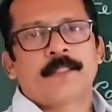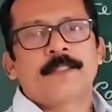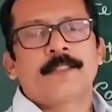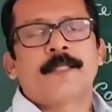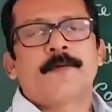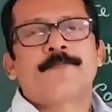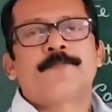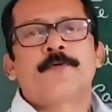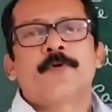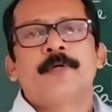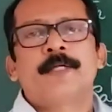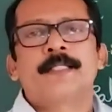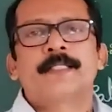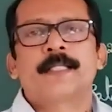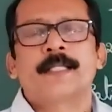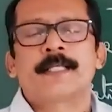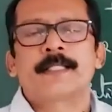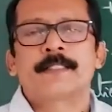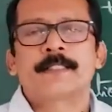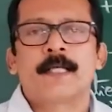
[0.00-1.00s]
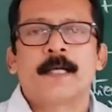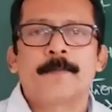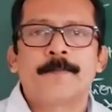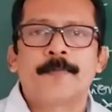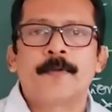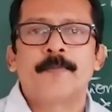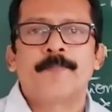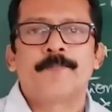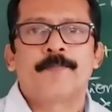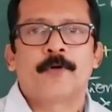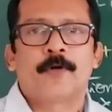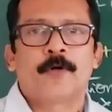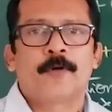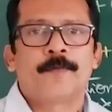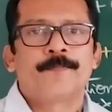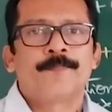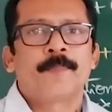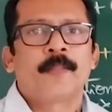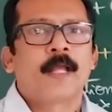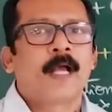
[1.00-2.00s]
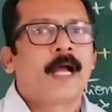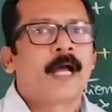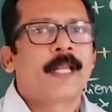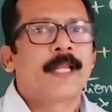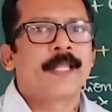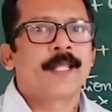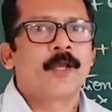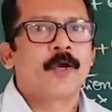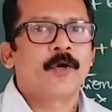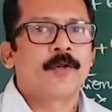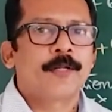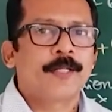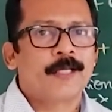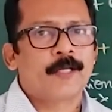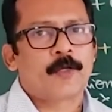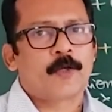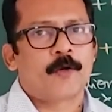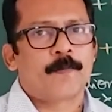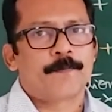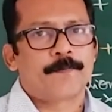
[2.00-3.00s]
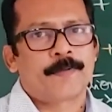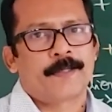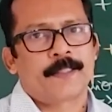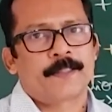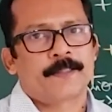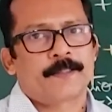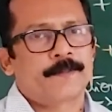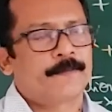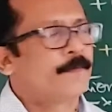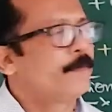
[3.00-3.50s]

Therefore, it is an example for anionic complex.